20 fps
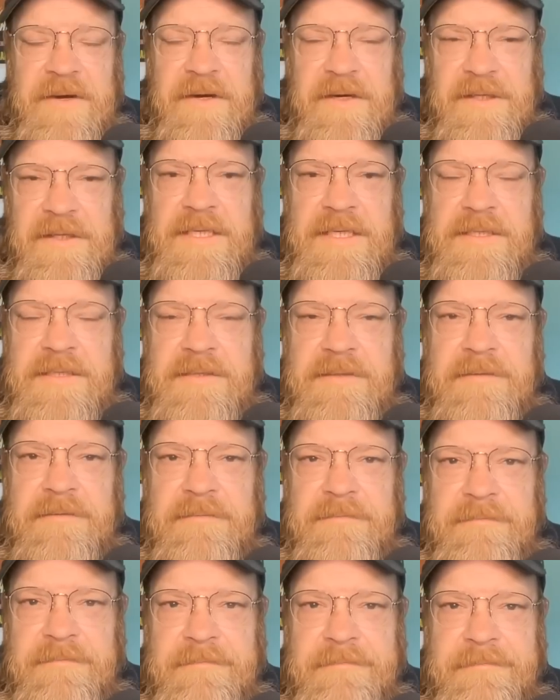the very least,
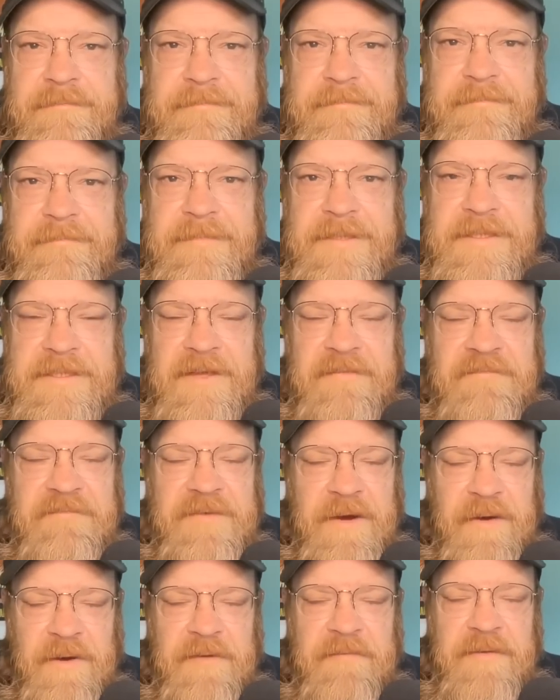it is a
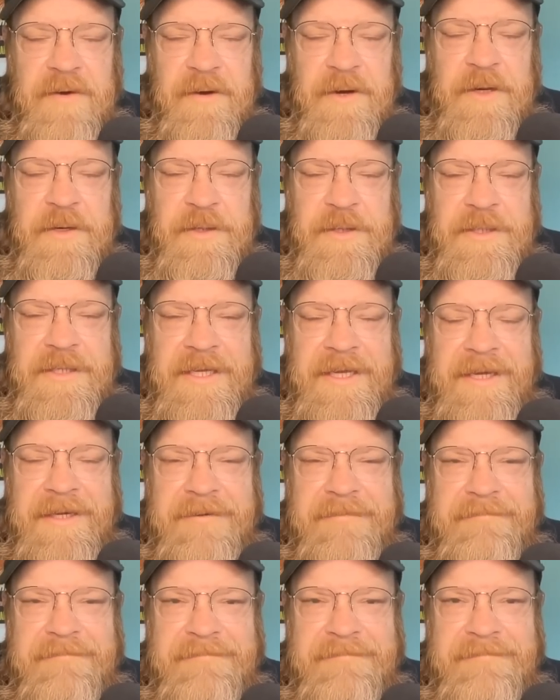very, very good deed.
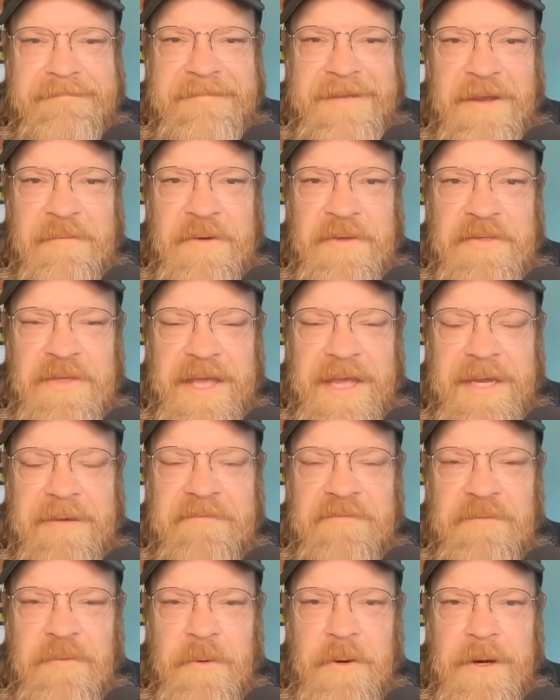And we thank
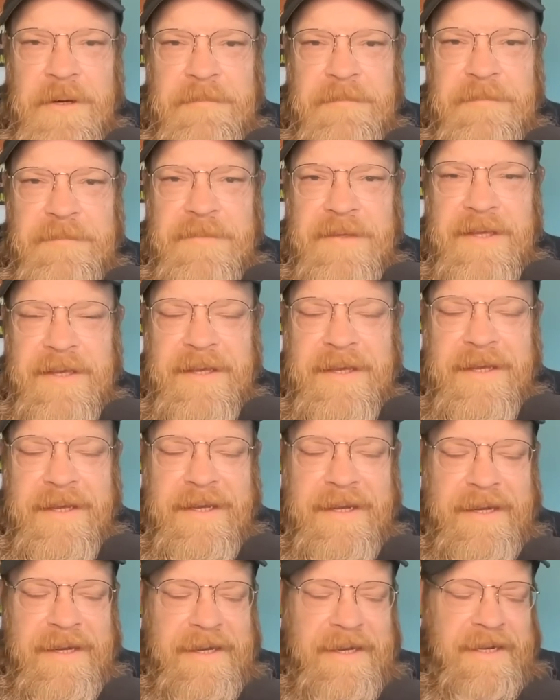him for it.
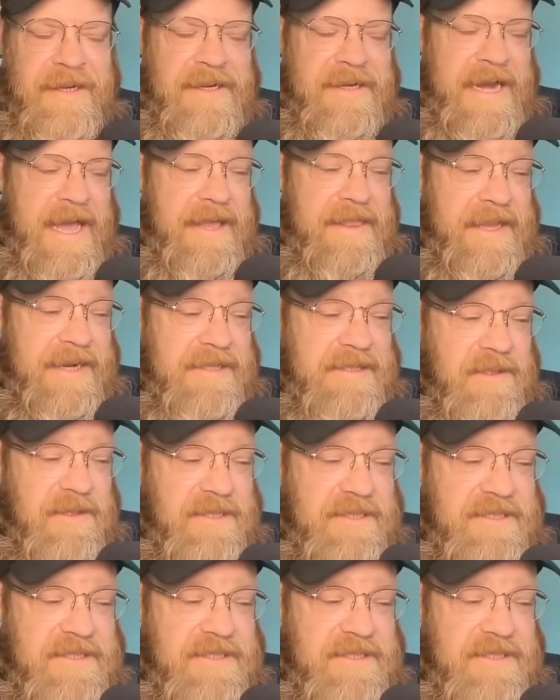Now, that